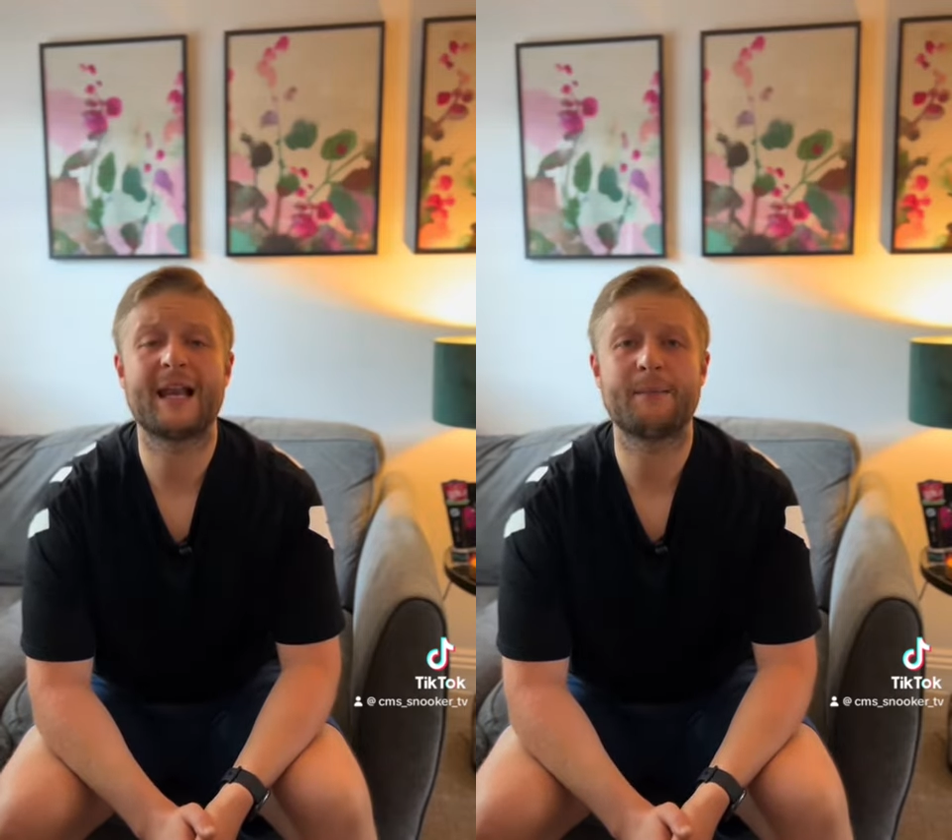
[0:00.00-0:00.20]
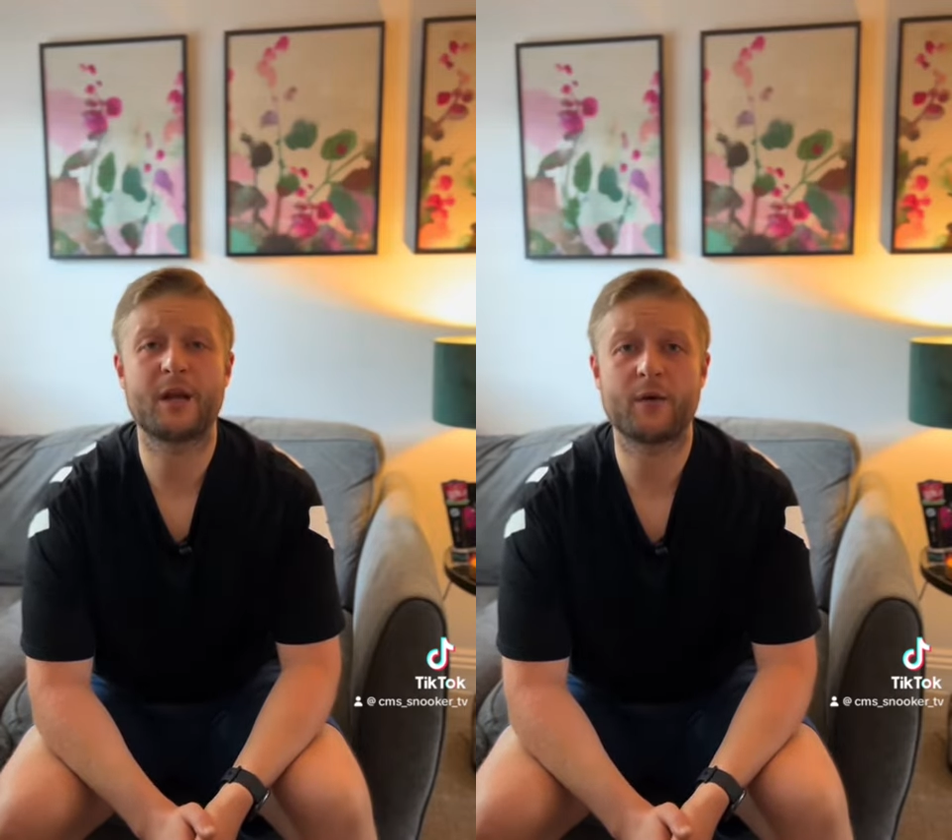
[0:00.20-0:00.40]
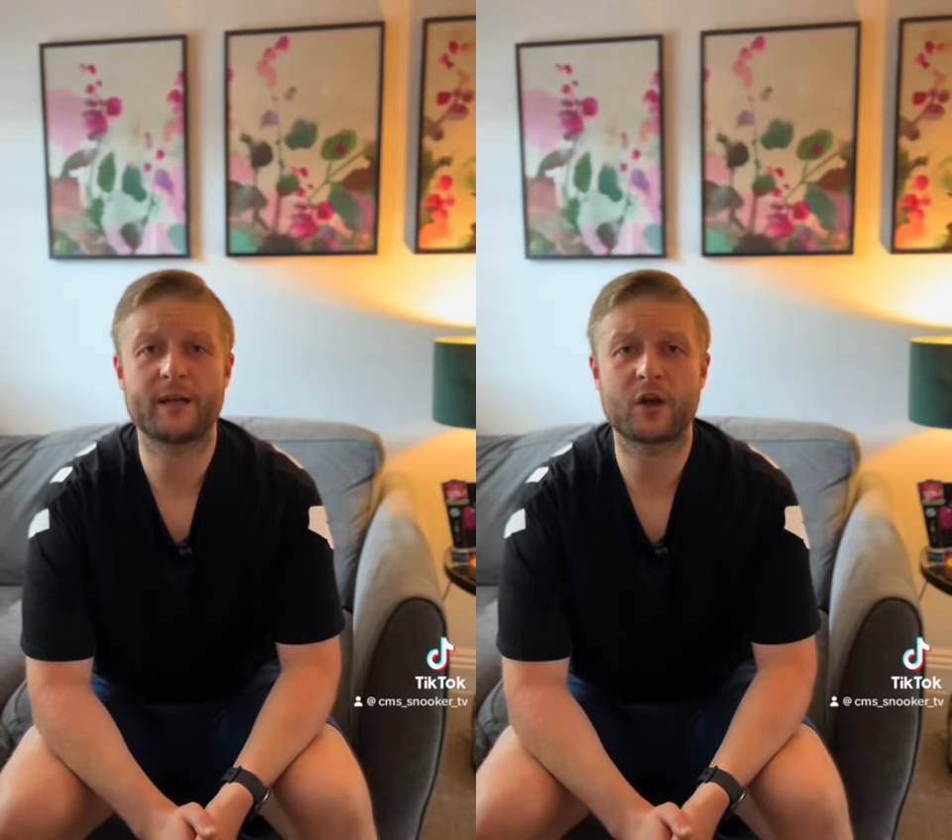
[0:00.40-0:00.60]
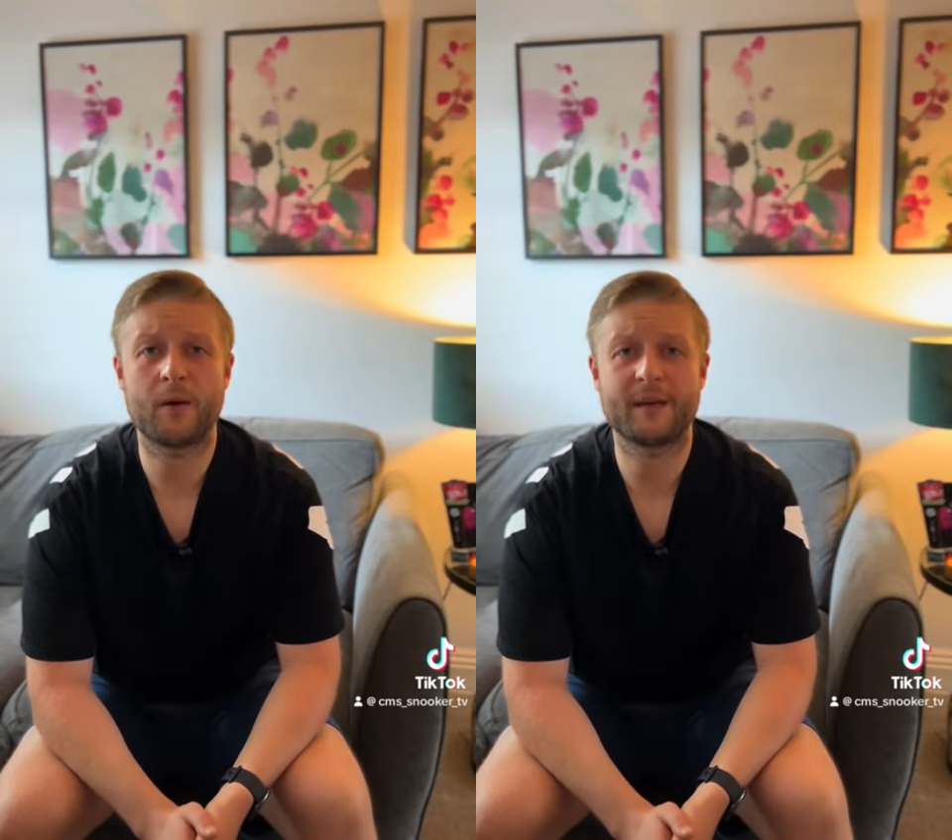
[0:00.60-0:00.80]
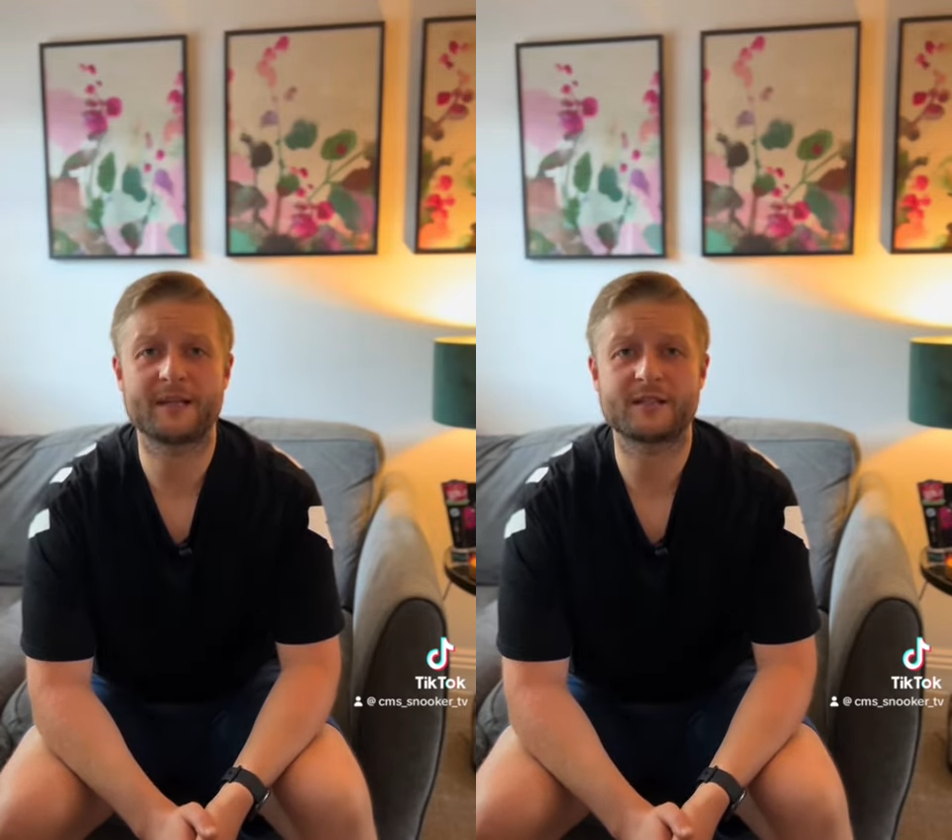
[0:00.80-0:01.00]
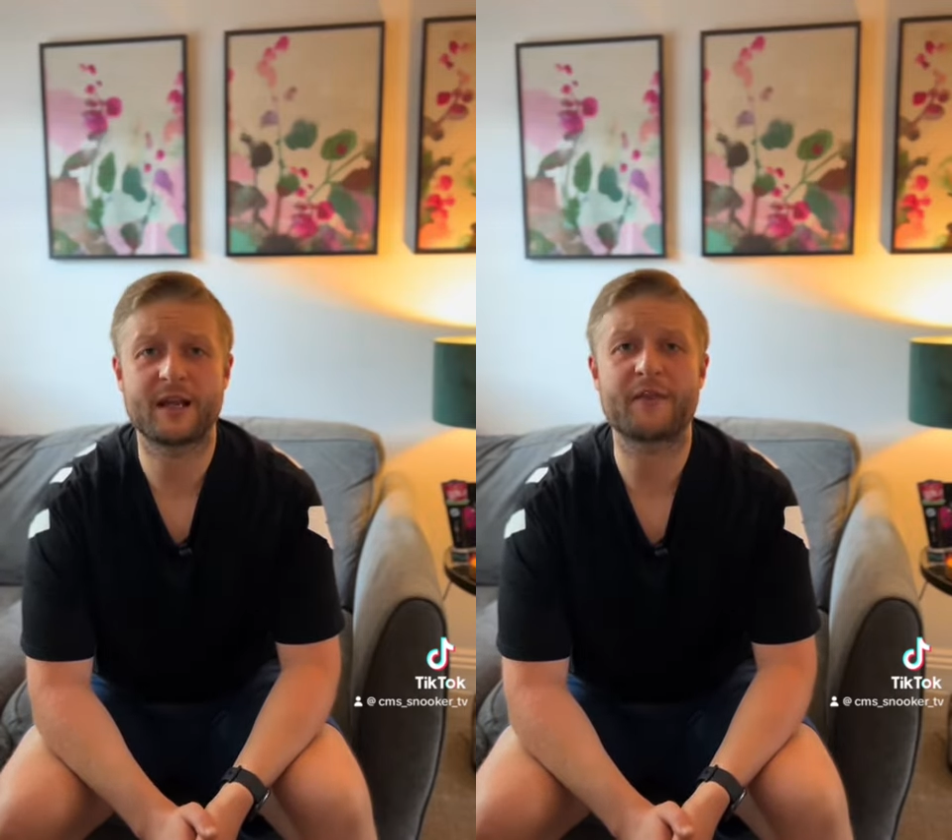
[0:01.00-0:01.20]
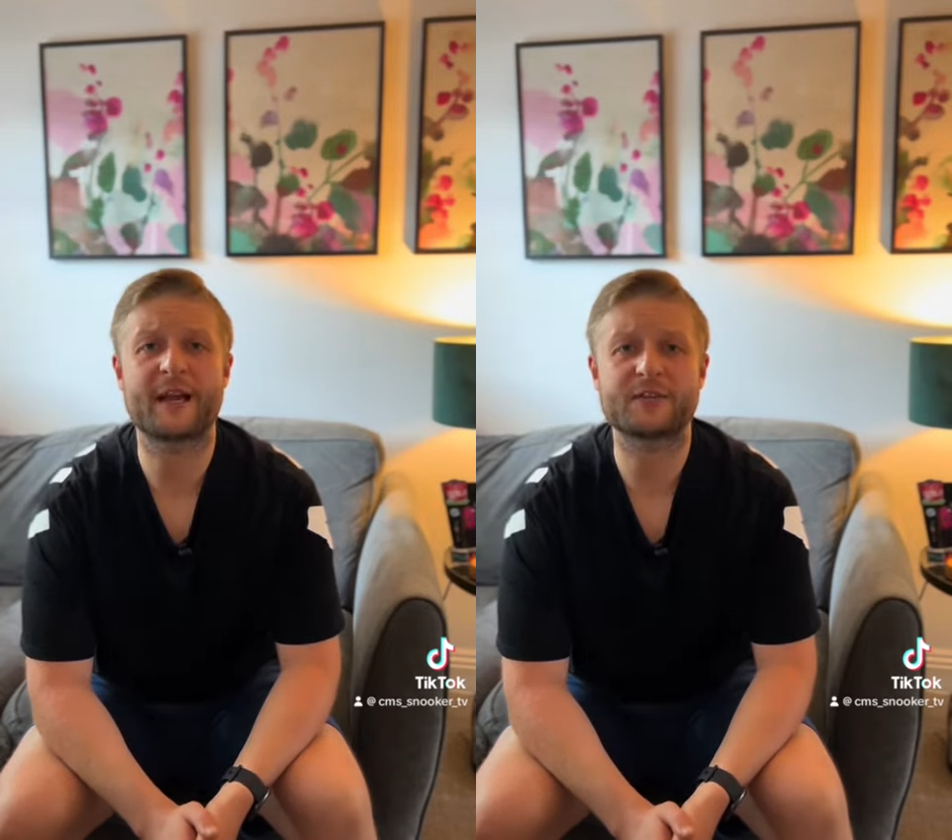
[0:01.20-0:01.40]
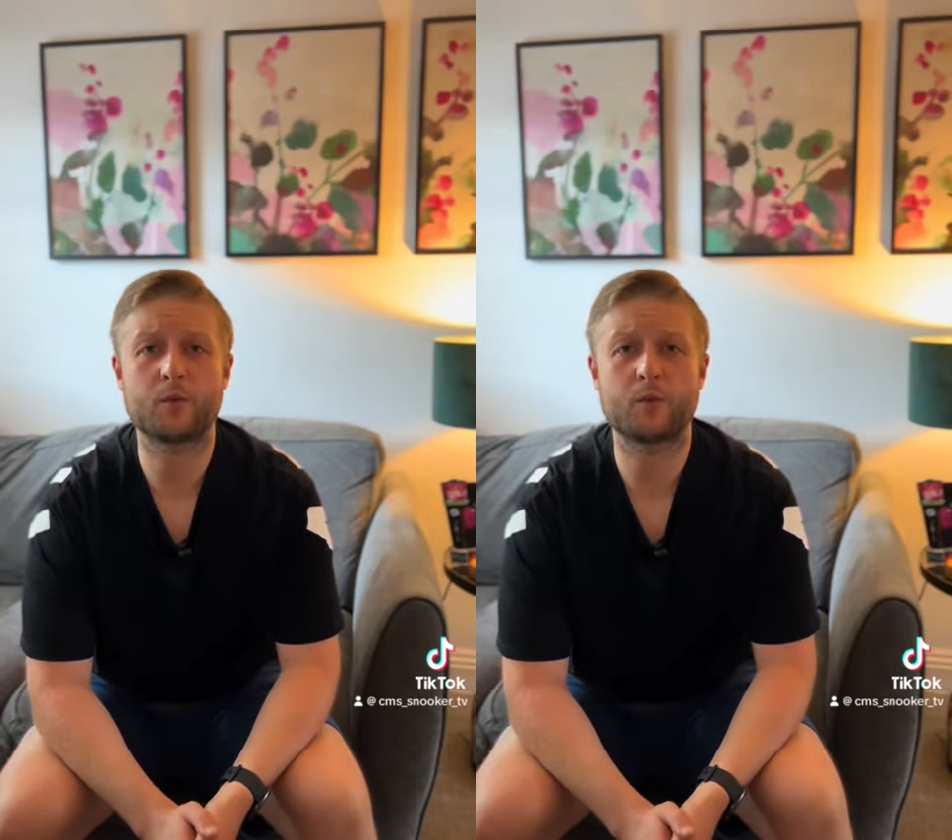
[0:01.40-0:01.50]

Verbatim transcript: Let me know in the comments and thanks for